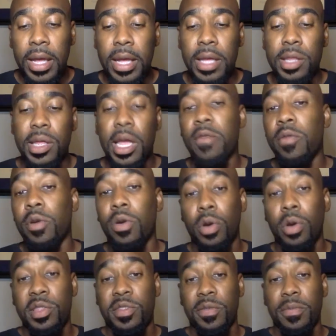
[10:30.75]
is ever
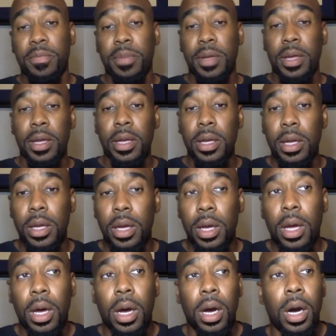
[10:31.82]
going to be
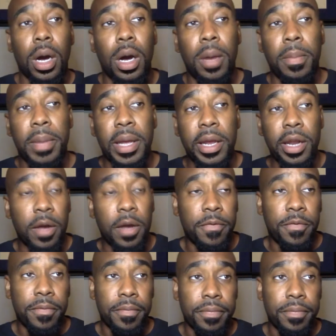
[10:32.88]
enough.